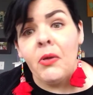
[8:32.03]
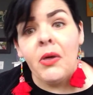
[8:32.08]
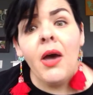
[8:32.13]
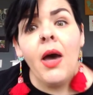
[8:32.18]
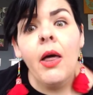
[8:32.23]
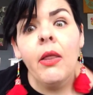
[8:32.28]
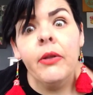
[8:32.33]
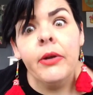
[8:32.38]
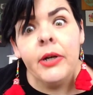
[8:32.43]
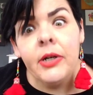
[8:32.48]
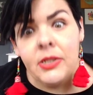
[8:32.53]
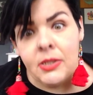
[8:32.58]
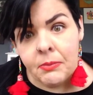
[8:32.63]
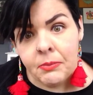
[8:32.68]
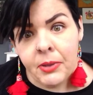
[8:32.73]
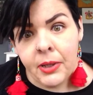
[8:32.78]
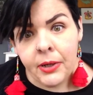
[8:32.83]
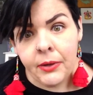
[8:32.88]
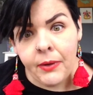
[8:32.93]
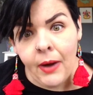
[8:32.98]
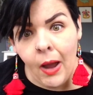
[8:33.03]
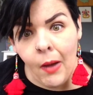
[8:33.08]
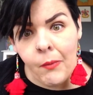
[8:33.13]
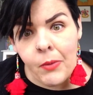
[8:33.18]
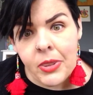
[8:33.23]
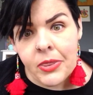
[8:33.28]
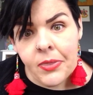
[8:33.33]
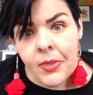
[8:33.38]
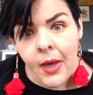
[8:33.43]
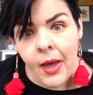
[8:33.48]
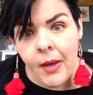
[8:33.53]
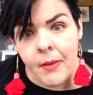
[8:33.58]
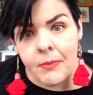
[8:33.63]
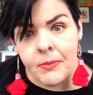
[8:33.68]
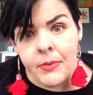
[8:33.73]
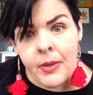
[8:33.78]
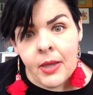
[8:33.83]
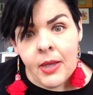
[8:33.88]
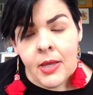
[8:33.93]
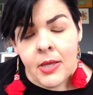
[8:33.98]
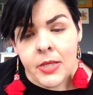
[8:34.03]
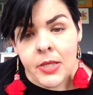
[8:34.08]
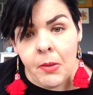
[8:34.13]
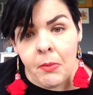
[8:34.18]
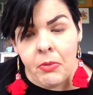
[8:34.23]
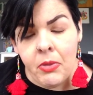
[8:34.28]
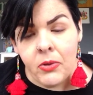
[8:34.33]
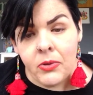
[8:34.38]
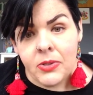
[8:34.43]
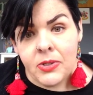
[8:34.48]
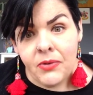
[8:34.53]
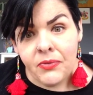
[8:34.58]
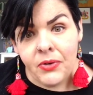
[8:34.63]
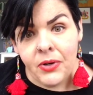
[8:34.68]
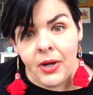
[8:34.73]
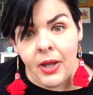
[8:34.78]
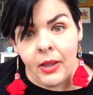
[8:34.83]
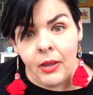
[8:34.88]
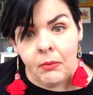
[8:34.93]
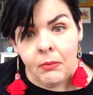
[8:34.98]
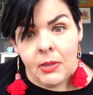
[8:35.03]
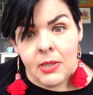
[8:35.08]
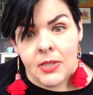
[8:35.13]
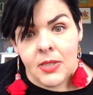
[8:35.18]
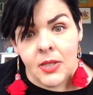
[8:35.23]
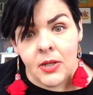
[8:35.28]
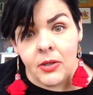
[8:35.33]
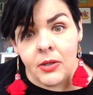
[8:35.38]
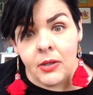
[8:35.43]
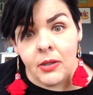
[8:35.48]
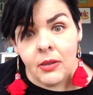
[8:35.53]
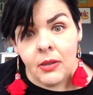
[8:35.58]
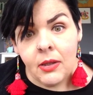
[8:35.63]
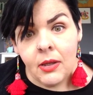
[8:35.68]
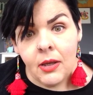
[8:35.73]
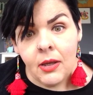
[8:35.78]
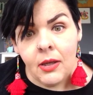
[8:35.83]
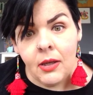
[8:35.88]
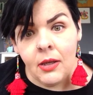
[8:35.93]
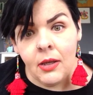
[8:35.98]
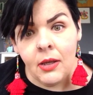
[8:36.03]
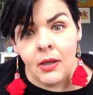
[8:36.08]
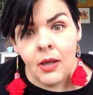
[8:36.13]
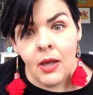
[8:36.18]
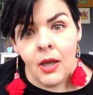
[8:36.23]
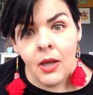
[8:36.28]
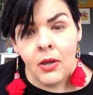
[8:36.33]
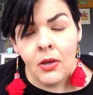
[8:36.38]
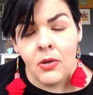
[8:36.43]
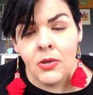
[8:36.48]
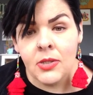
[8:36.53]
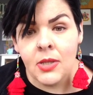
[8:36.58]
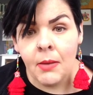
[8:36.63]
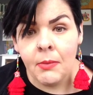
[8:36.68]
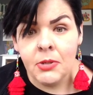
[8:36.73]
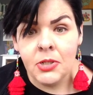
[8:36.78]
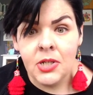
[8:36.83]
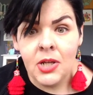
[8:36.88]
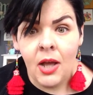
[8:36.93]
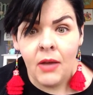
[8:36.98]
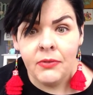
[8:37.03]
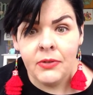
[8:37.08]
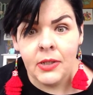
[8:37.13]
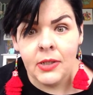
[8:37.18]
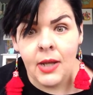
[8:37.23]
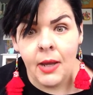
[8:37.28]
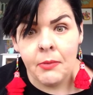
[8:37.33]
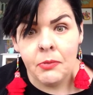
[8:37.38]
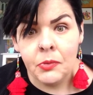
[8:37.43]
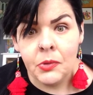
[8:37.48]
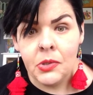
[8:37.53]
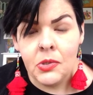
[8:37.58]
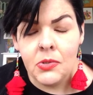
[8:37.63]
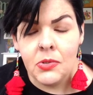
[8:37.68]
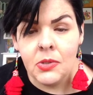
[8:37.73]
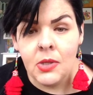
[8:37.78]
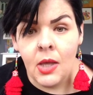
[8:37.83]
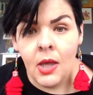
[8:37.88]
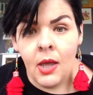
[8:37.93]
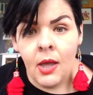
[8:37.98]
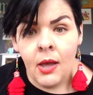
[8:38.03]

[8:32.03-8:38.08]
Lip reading: with colors and play around with some of those different elements that are in the Kusama. She oftentimes will use